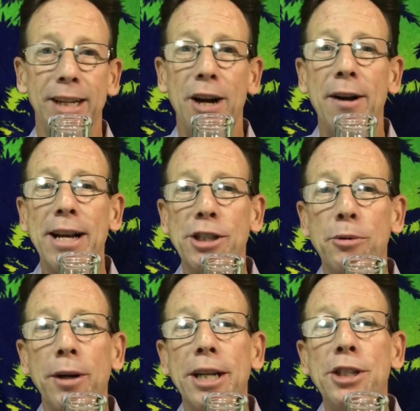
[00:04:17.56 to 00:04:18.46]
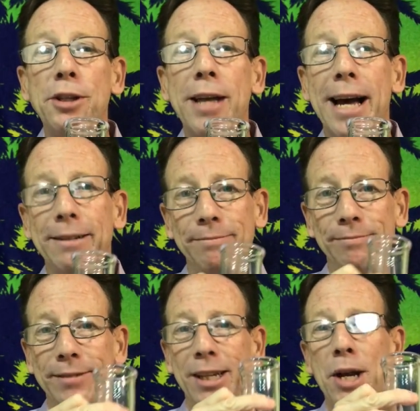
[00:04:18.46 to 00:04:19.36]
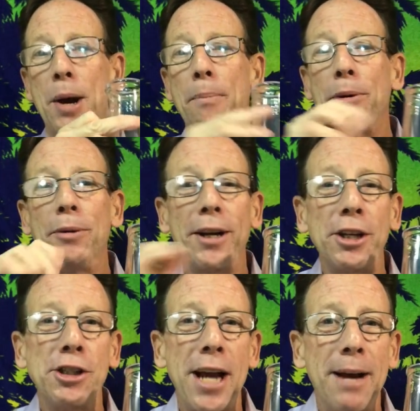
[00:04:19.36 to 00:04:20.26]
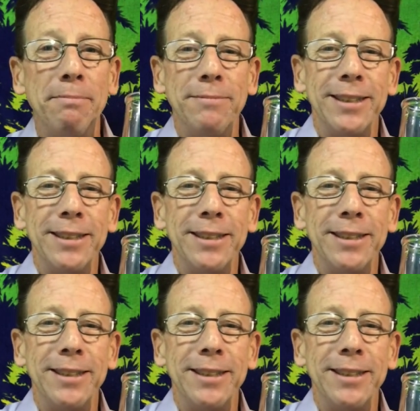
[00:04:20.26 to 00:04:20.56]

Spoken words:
Alright, so we're going to do that. Baruch Hashem.